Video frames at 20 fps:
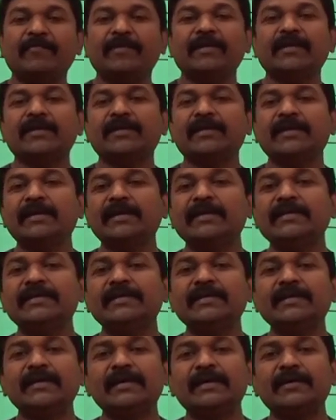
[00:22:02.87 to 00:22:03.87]
in the
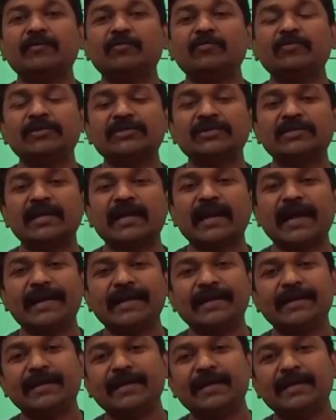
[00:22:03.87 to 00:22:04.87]
year
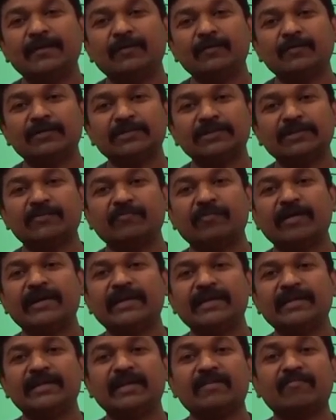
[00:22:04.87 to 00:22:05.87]

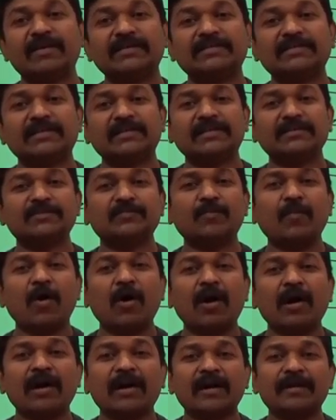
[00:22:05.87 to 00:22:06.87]
2019-2020. There was certain
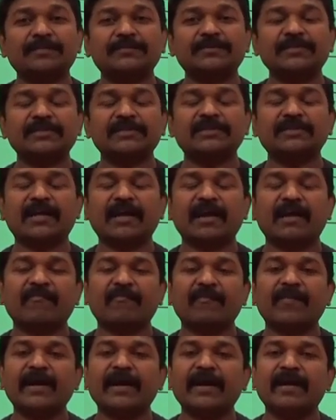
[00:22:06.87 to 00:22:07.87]
small ruptures that are
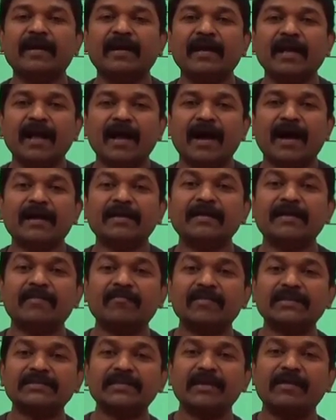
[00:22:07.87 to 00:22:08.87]
made and there
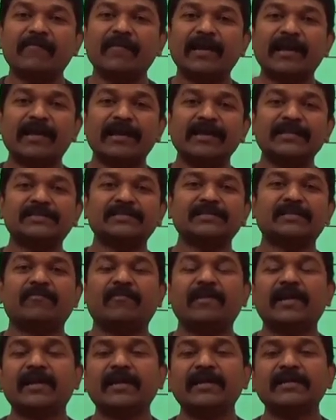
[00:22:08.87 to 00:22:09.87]
was a
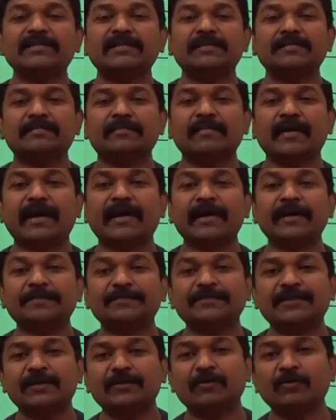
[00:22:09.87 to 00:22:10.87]
volcanism
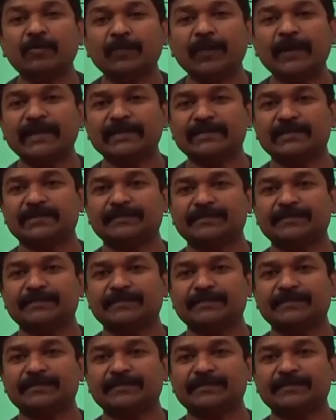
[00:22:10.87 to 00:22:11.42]
eruption took place.